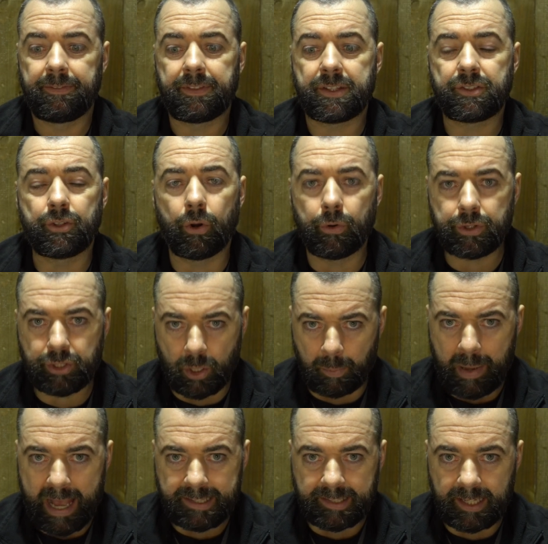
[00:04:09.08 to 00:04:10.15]
The storage
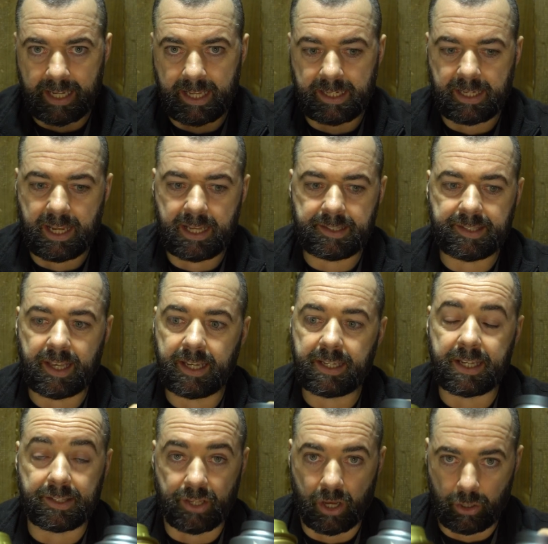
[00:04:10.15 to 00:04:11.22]
capacity in the inside
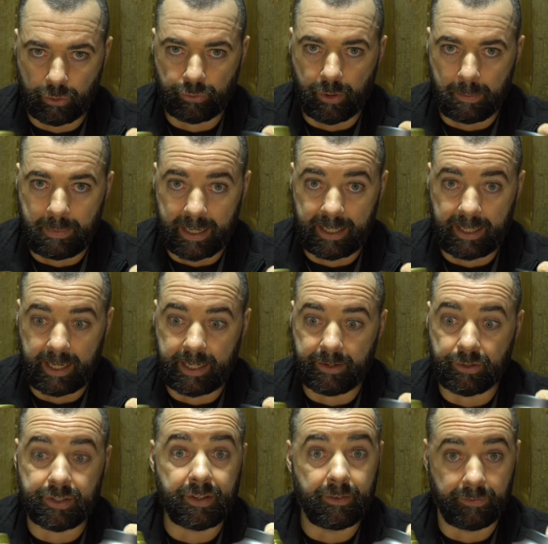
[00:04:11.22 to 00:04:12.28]
is 100
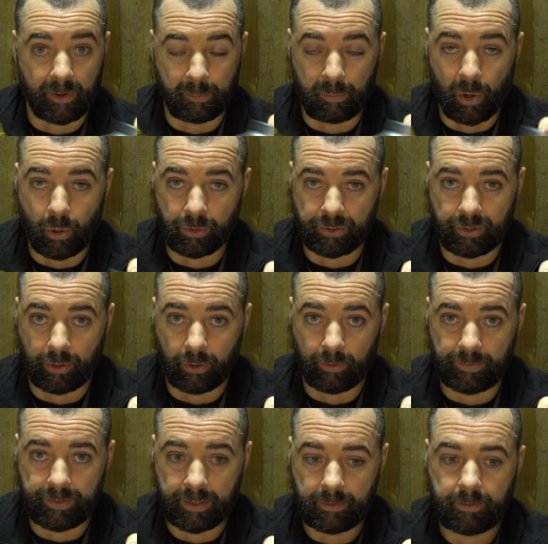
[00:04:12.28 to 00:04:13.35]
millilitres for both
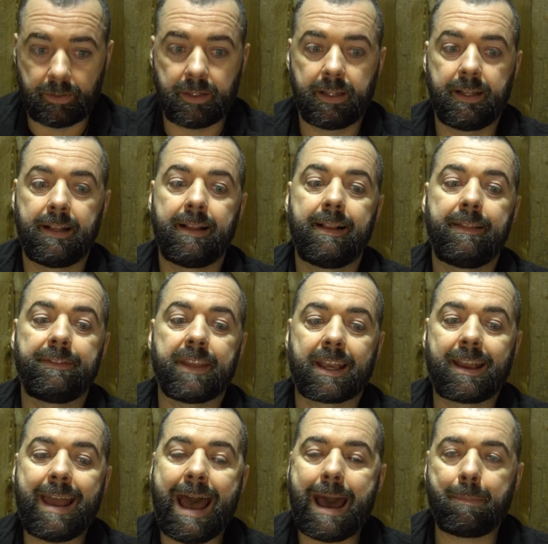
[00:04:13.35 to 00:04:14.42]
stoves. The
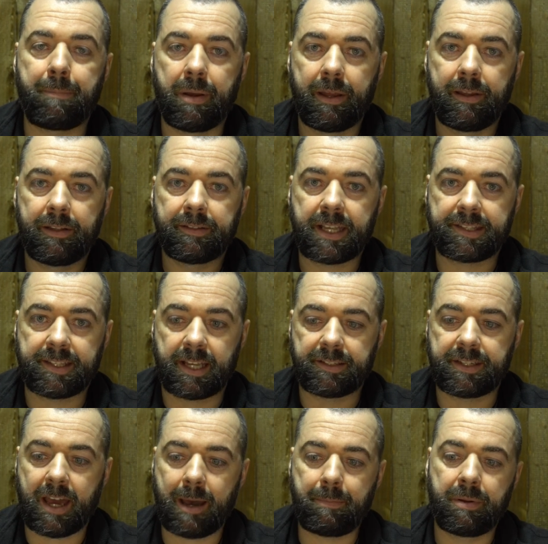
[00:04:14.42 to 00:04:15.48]
cap that's on
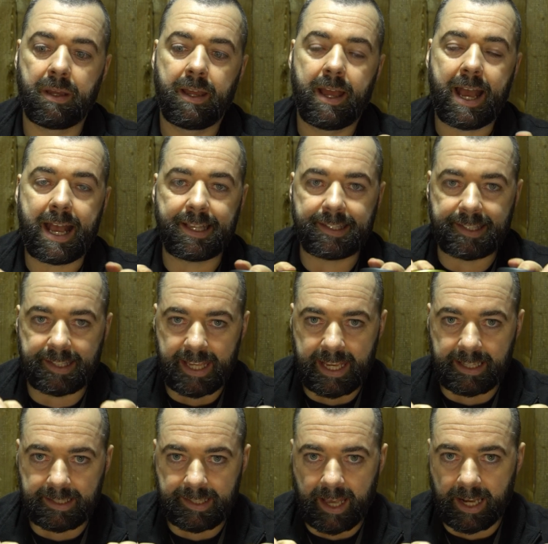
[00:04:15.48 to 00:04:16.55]
top has
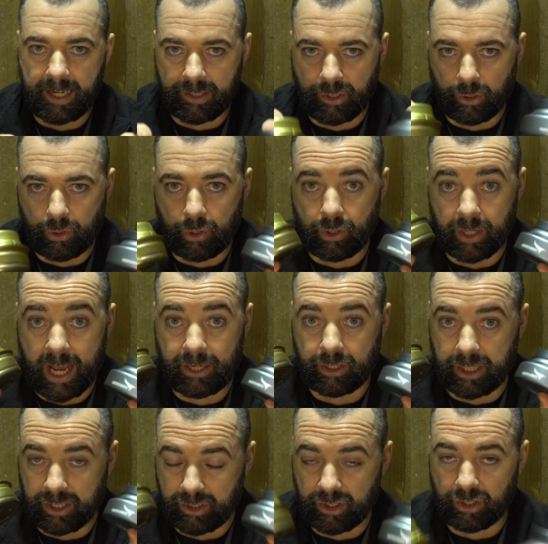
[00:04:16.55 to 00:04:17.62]
seals on it so you can
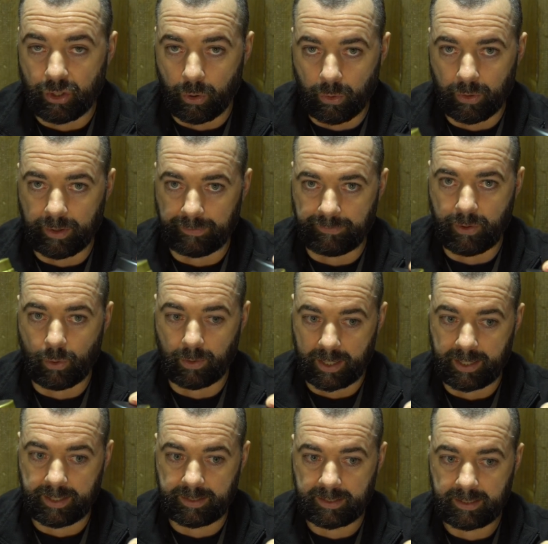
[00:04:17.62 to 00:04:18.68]
actually store the fuel
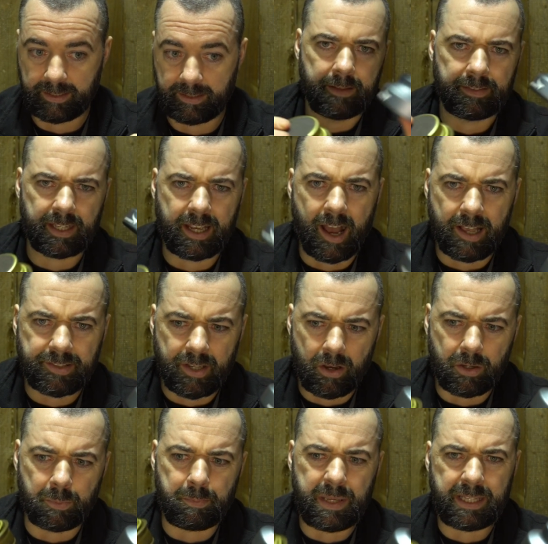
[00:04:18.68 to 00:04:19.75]
in it. The
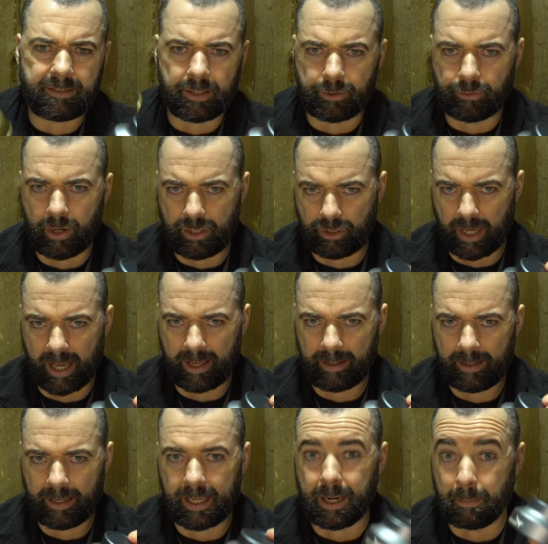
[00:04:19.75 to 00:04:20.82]
Goshawk beat the Trangia
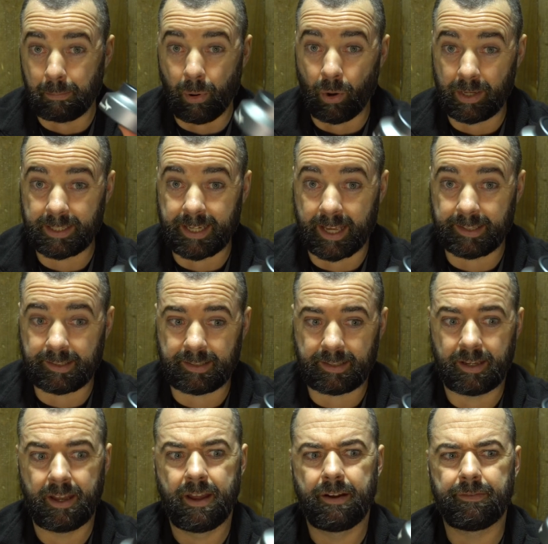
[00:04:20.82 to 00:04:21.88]
in a boil test
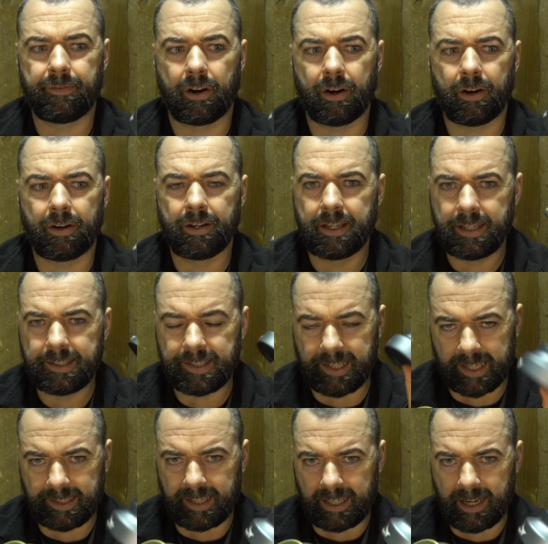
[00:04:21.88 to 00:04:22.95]
for
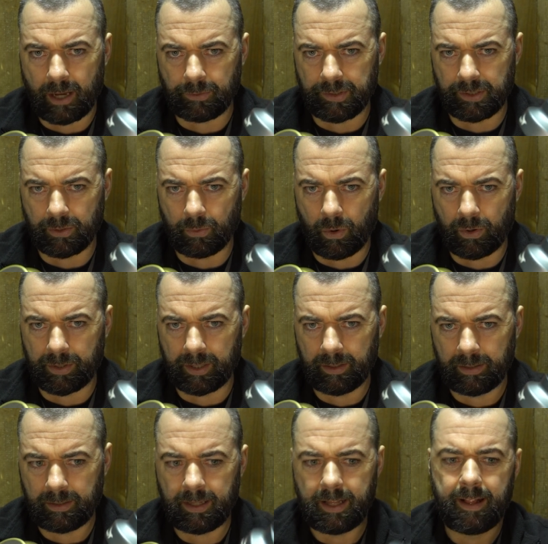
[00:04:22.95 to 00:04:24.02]
16 ounces of water.
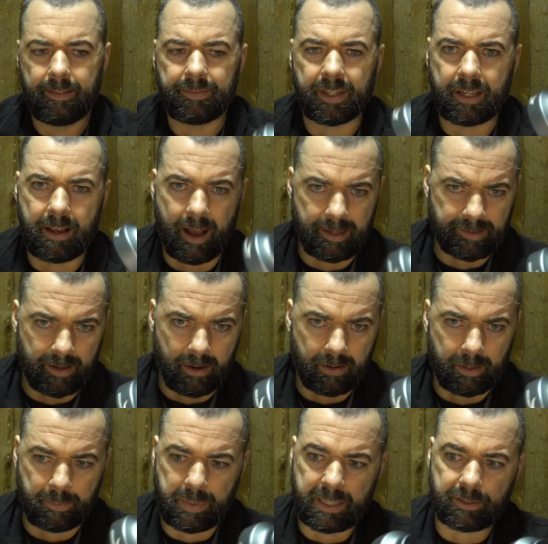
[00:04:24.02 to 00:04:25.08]
The
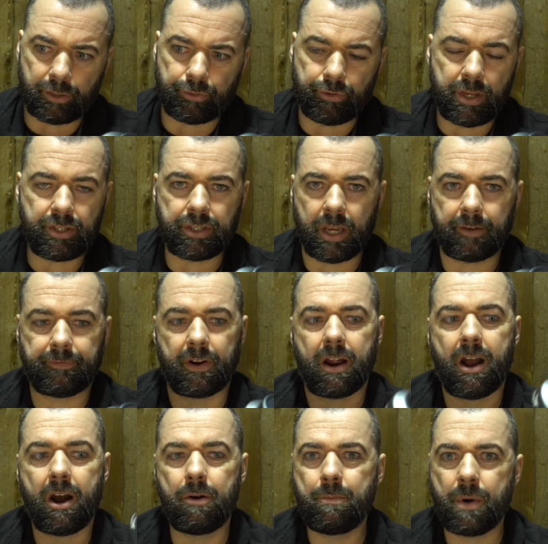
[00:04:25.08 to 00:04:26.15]
Goshawk beat the Trangia for
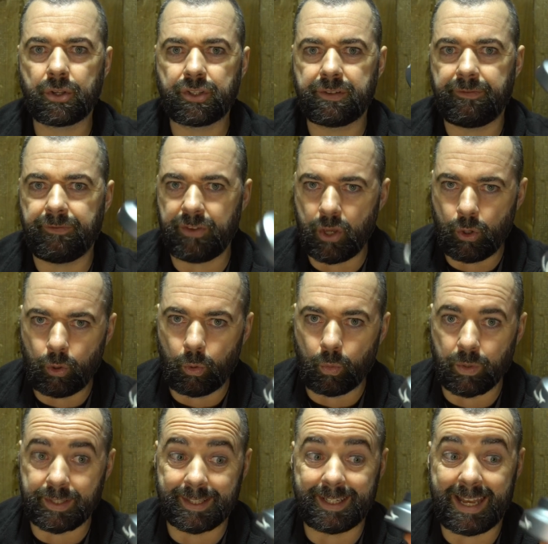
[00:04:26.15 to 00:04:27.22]
how much fuel
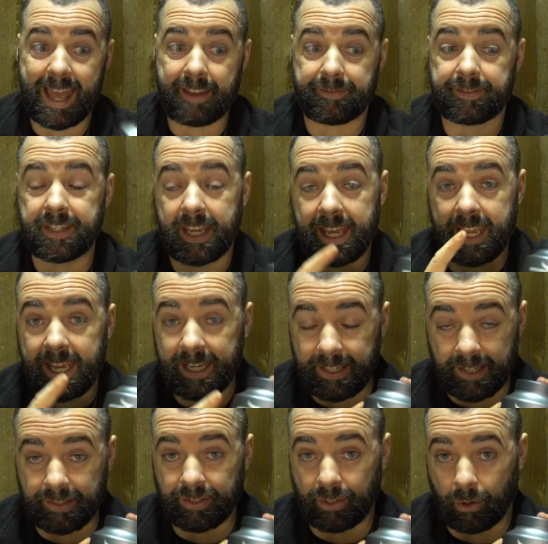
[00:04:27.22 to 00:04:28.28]
was left in
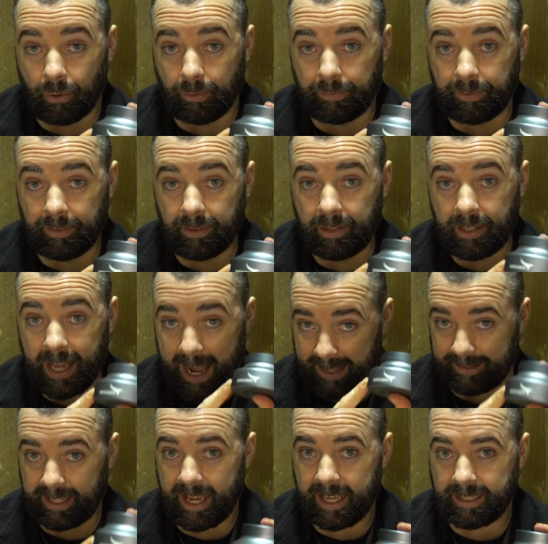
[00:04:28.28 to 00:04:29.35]
the stove
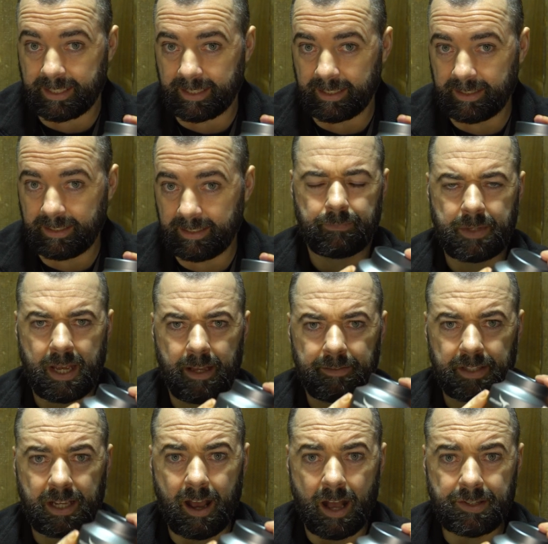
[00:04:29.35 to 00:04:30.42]
at the end.
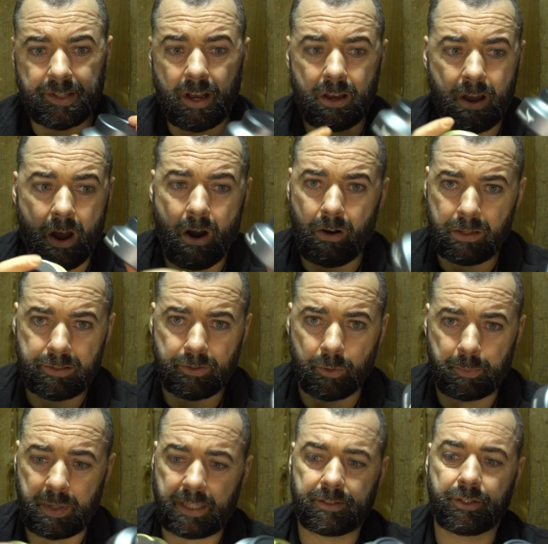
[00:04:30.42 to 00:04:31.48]
The Goshawk also
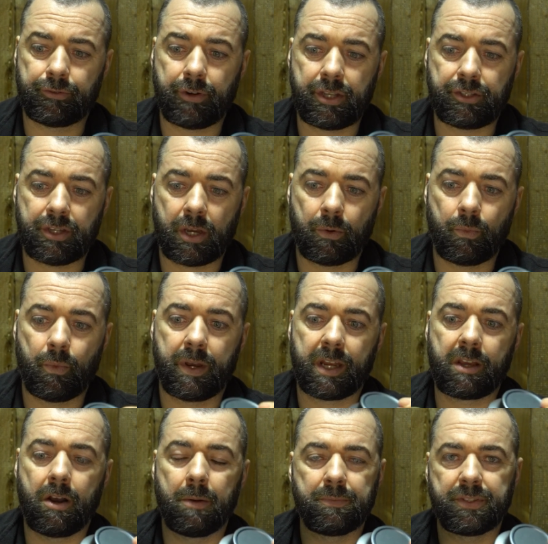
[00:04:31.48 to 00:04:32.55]
beat the Trangia when it
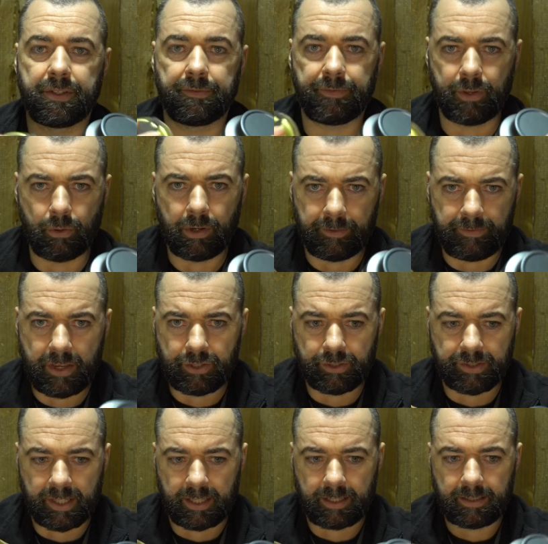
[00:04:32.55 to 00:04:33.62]
comes to fuel
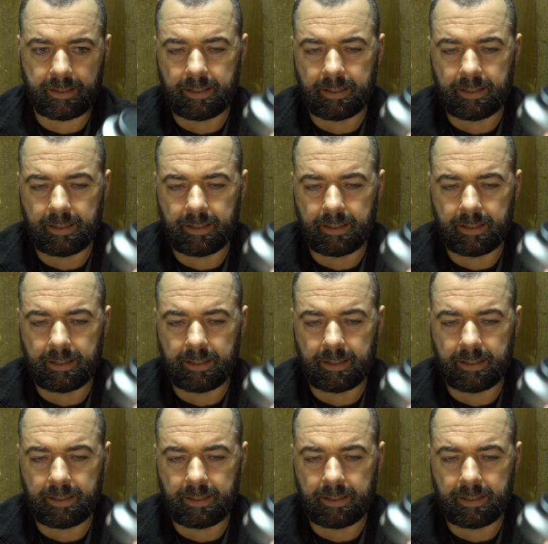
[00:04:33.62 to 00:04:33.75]
efficiency.